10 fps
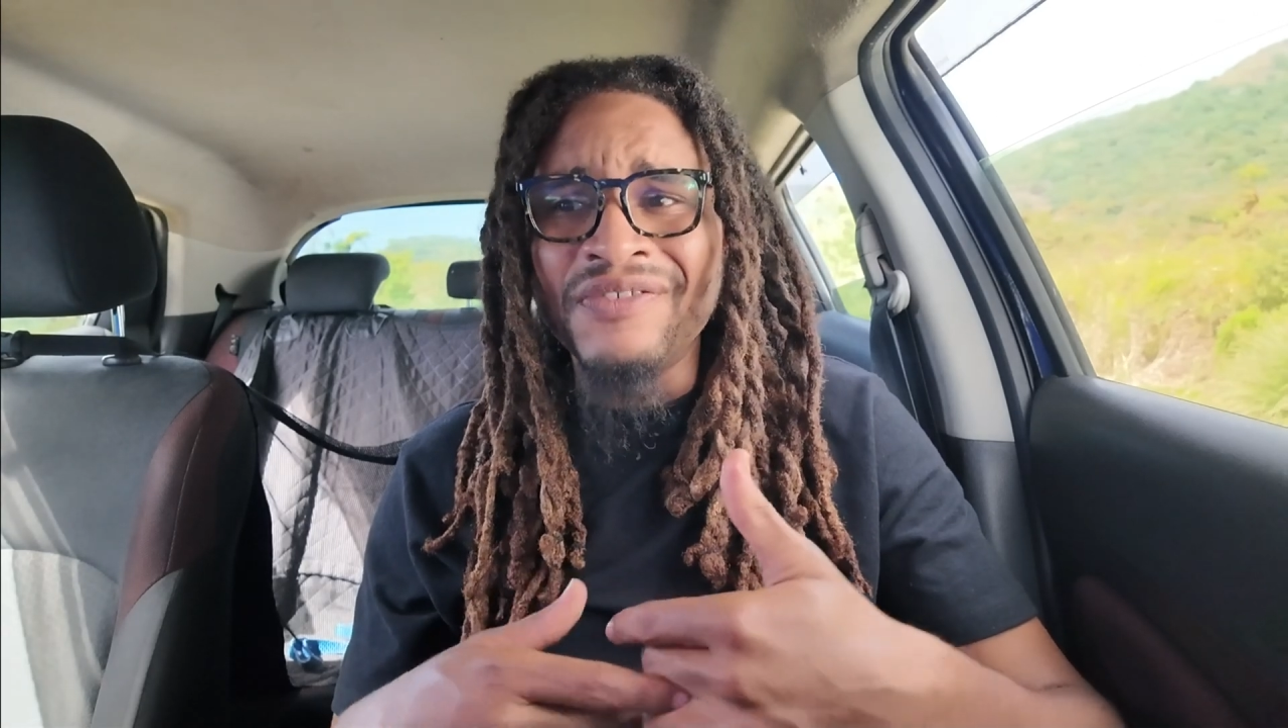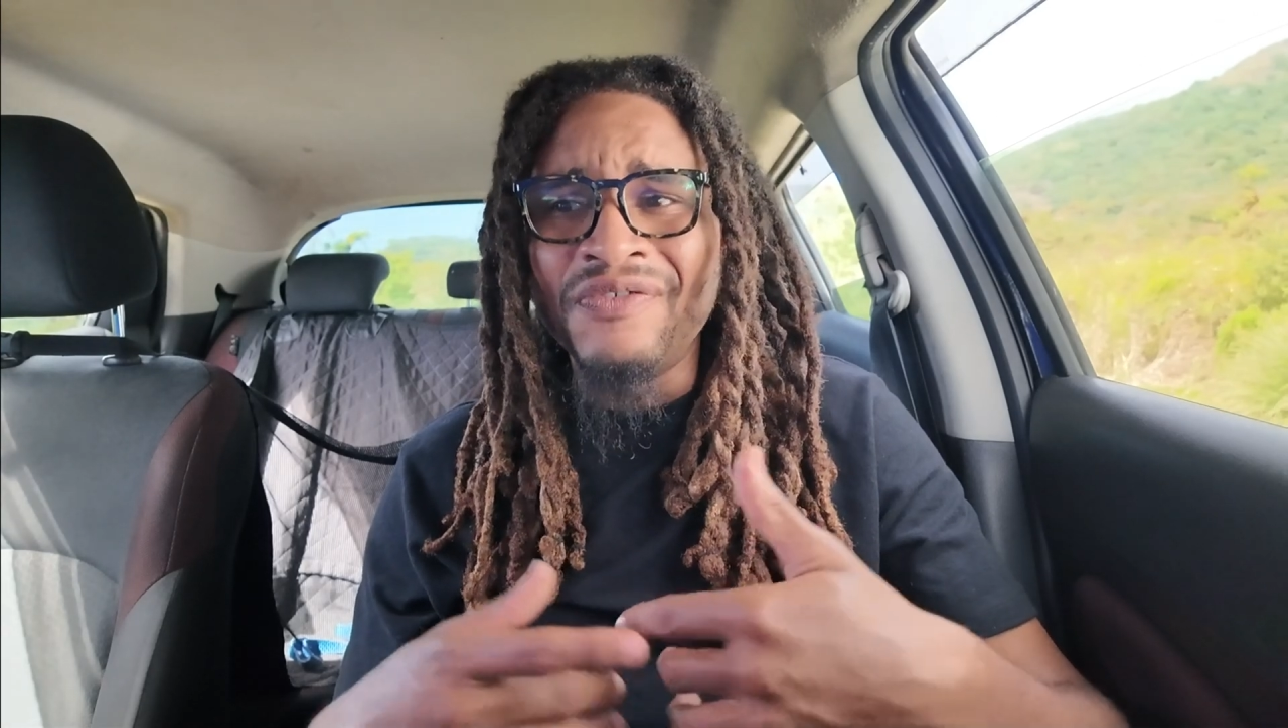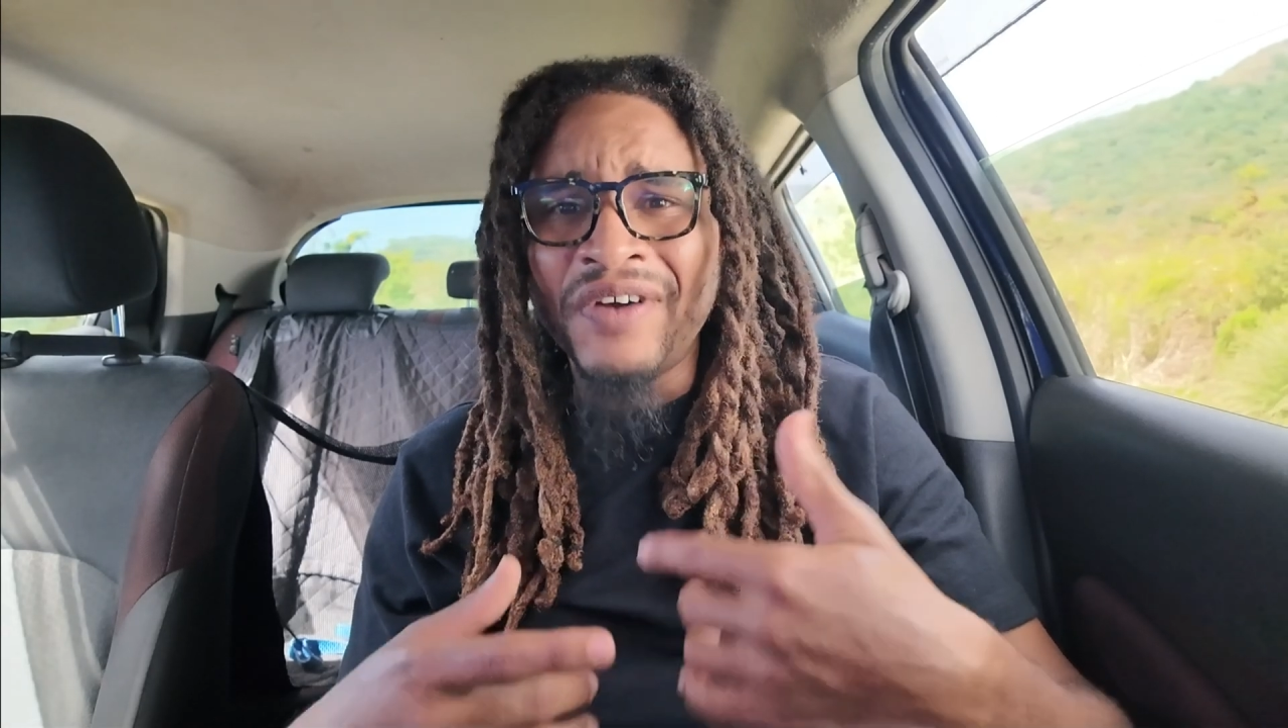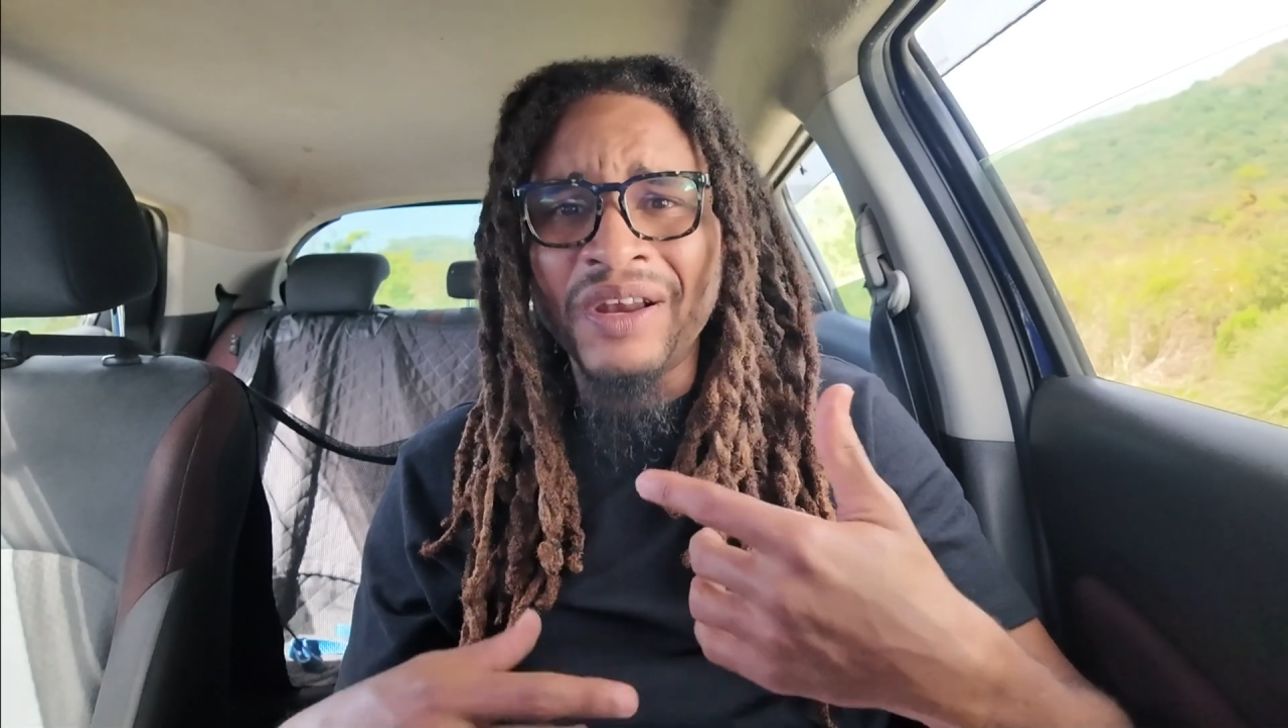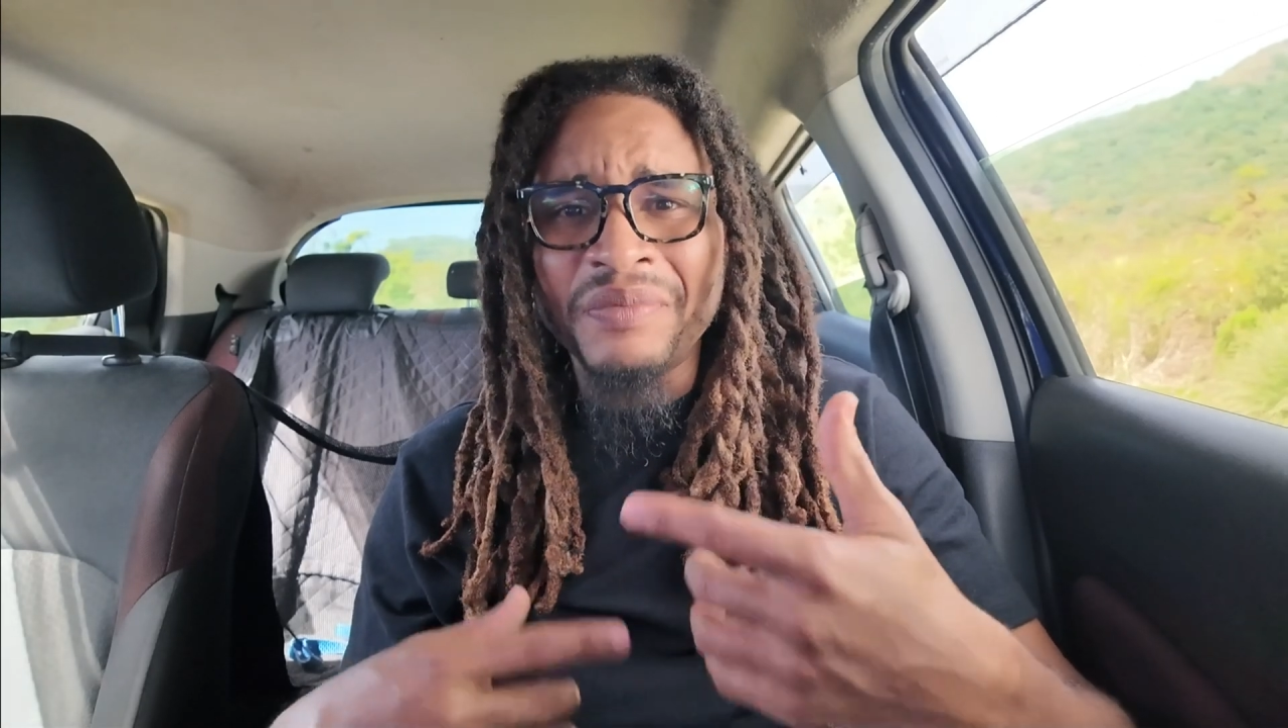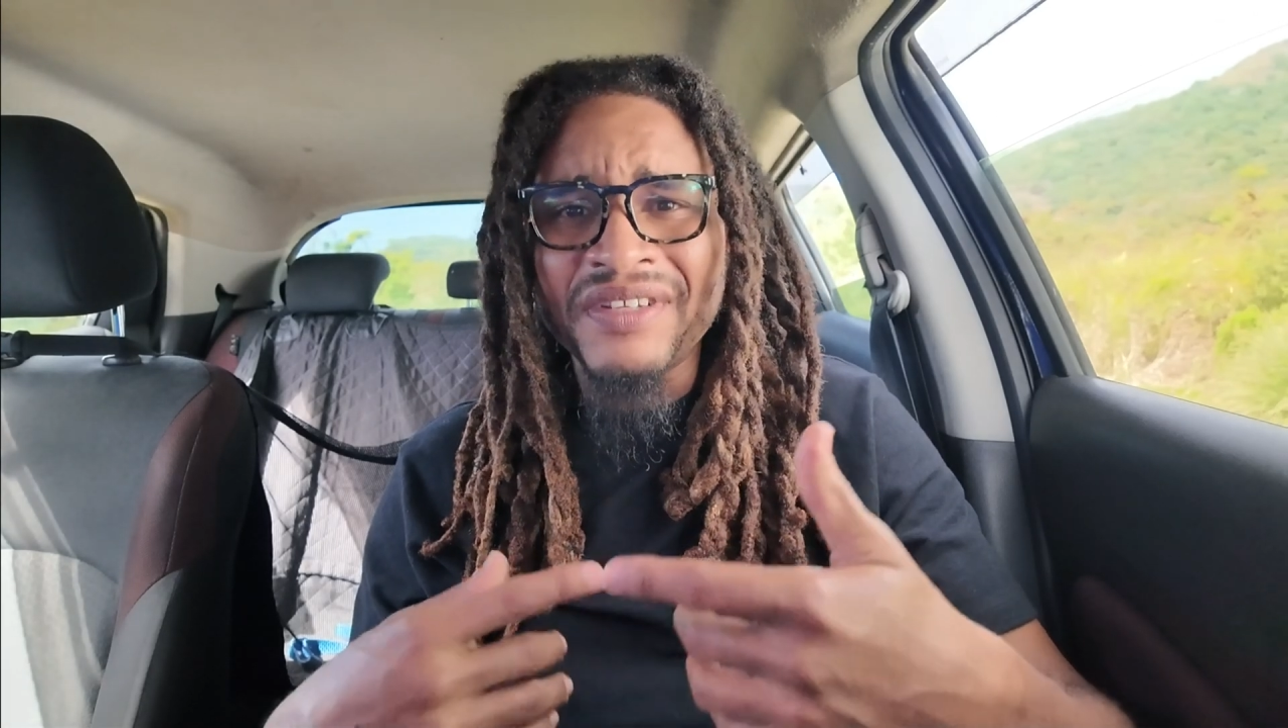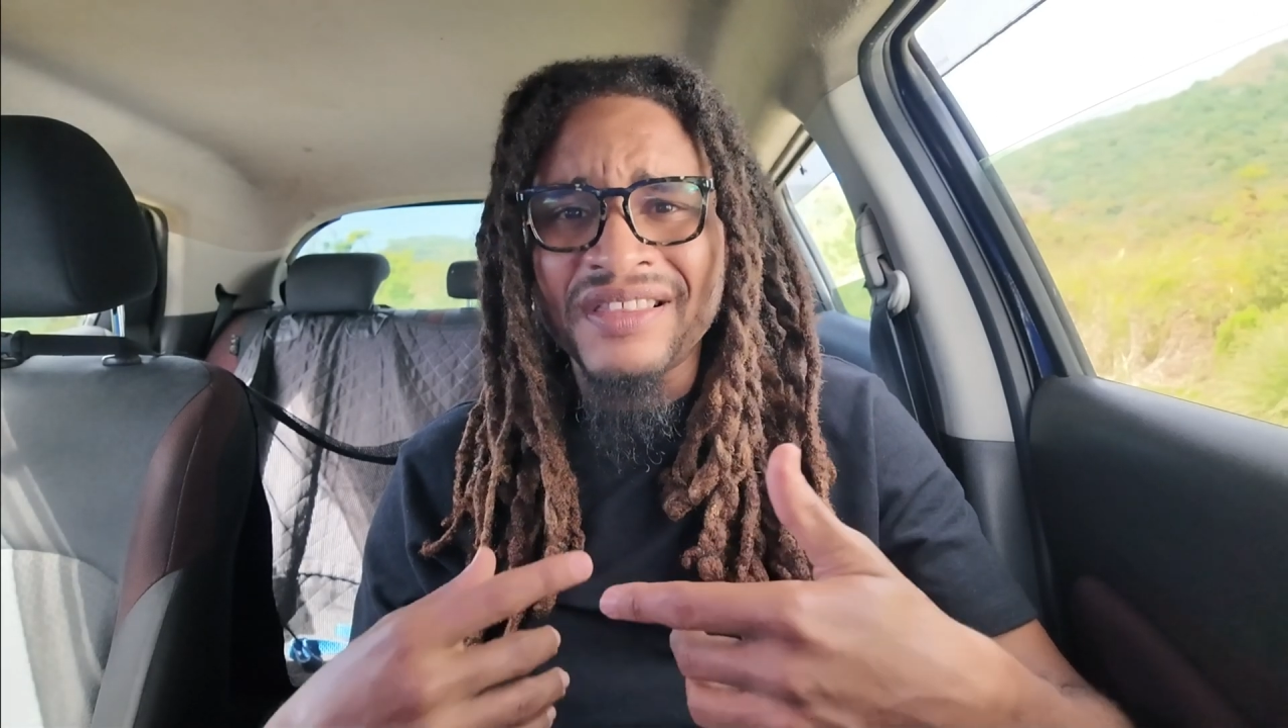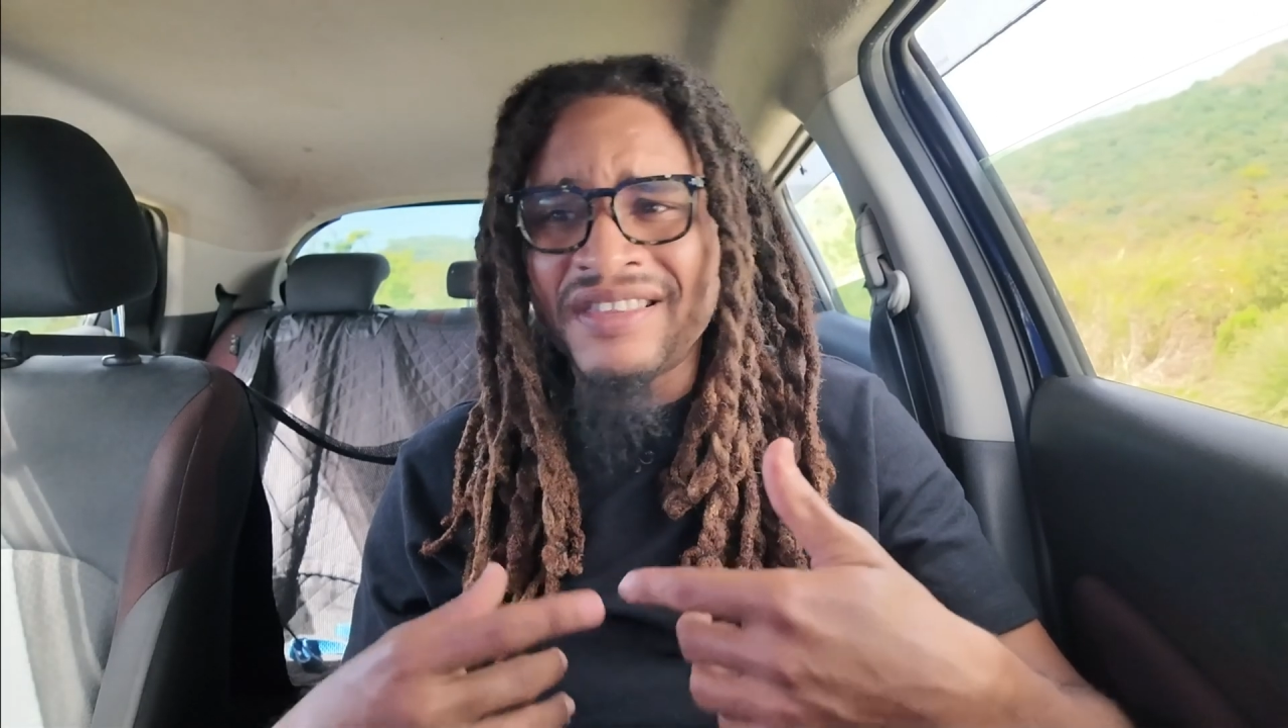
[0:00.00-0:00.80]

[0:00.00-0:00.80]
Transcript: developed